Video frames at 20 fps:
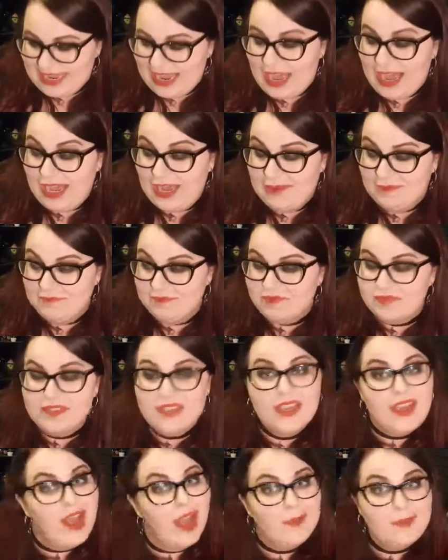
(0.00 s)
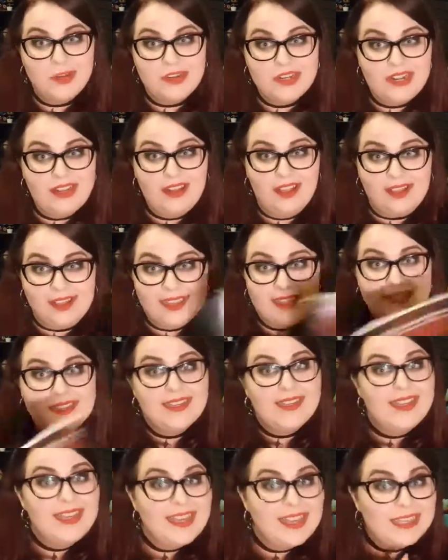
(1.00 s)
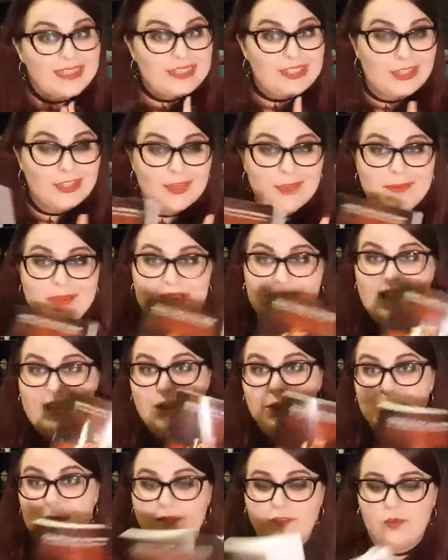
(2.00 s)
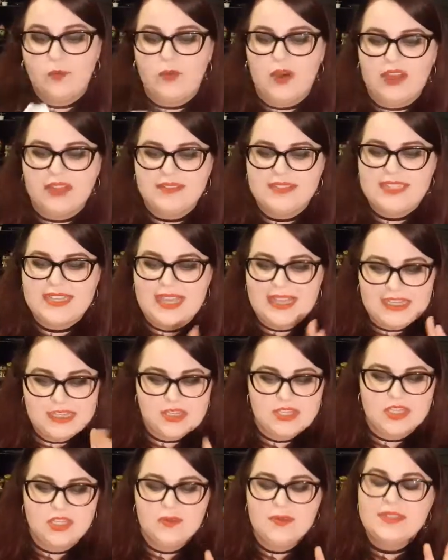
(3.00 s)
I'm not gonna lie, it took me a little bit of a while to get into.